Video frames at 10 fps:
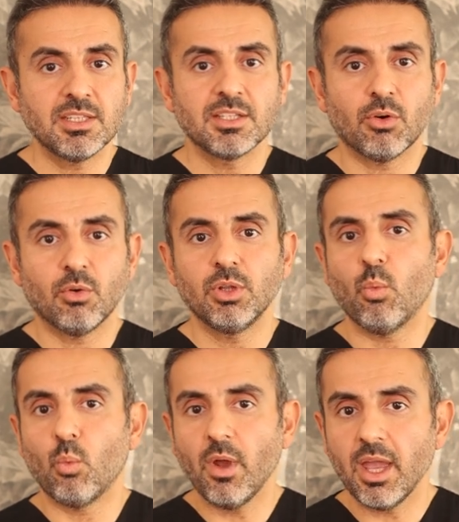is the only
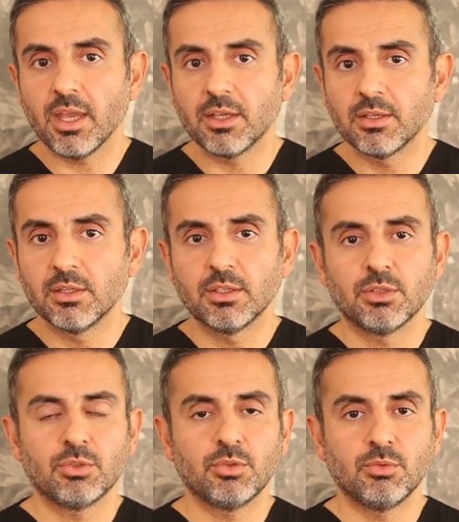way
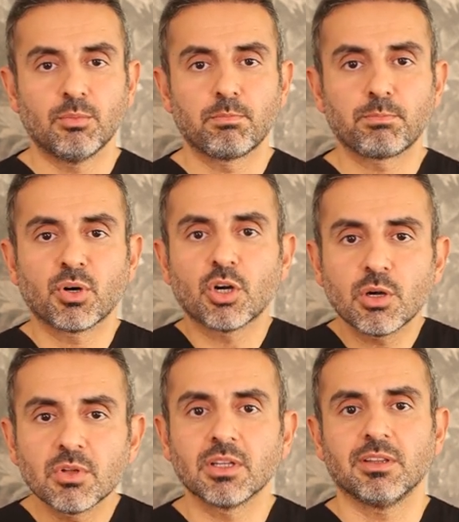to
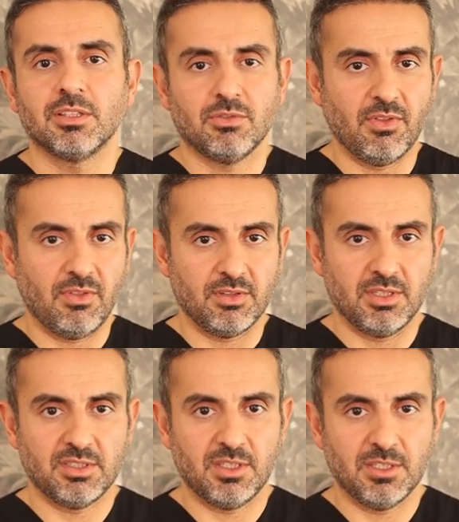permanently treat the
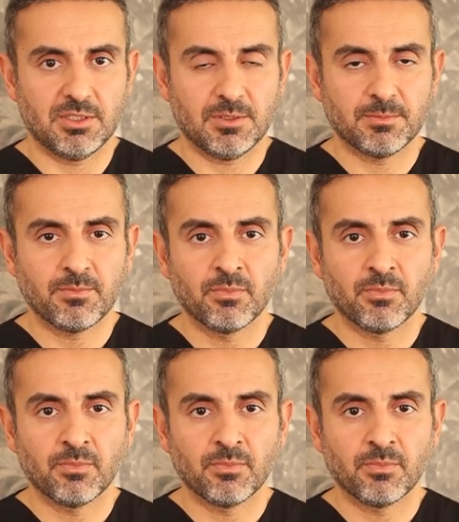disease.